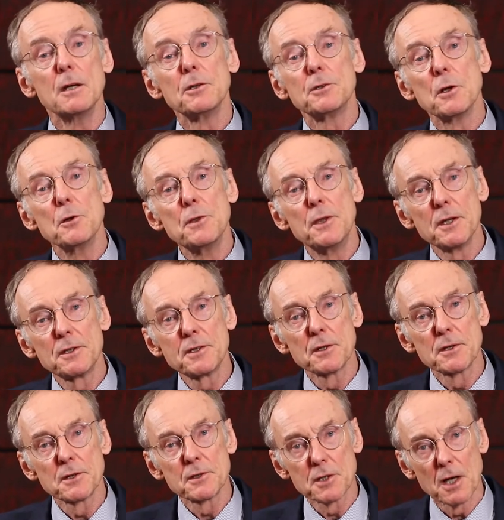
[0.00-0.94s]
So this
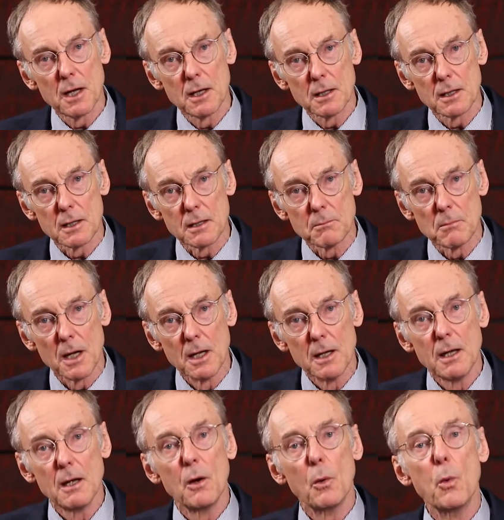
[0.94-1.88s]
is a time
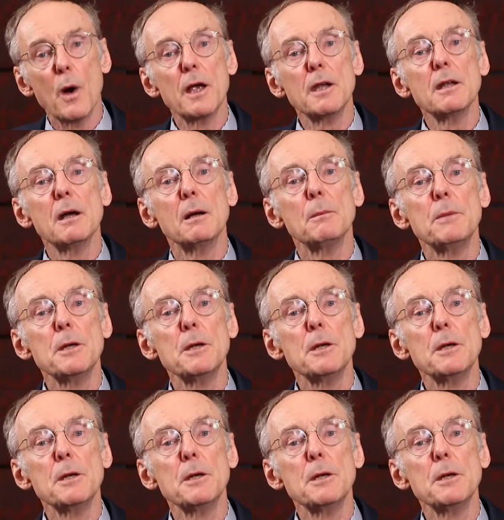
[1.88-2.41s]
when